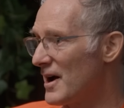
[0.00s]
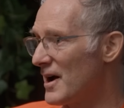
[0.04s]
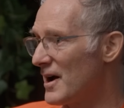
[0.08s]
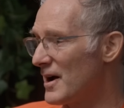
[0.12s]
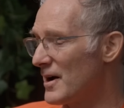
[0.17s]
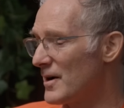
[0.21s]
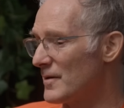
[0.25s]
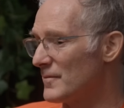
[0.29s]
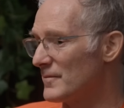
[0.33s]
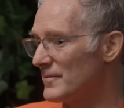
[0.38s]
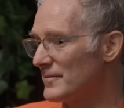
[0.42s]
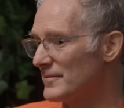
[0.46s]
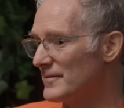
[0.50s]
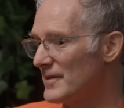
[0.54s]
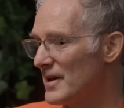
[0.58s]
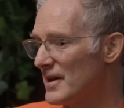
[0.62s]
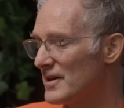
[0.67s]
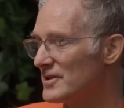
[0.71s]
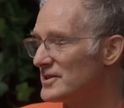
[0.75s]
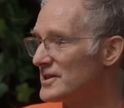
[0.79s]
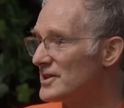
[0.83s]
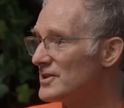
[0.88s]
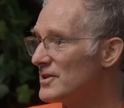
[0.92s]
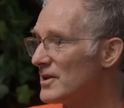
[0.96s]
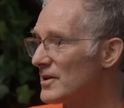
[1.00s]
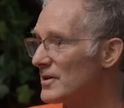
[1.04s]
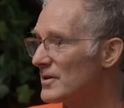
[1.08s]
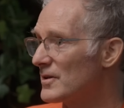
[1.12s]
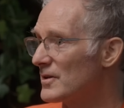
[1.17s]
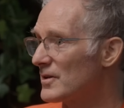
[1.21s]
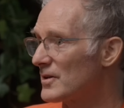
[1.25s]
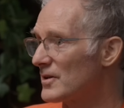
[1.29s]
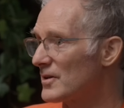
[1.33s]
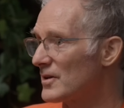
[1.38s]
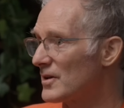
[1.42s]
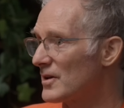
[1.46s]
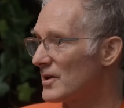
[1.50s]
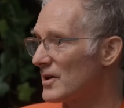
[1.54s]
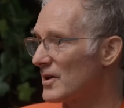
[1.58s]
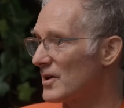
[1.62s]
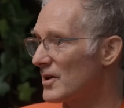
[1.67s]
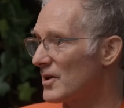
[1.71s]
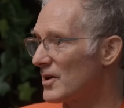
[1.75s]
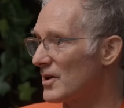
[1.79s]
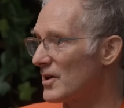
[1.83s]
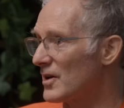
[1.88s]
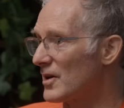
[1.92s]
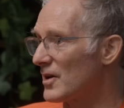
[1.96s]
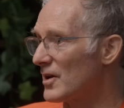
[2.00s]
They have to have known that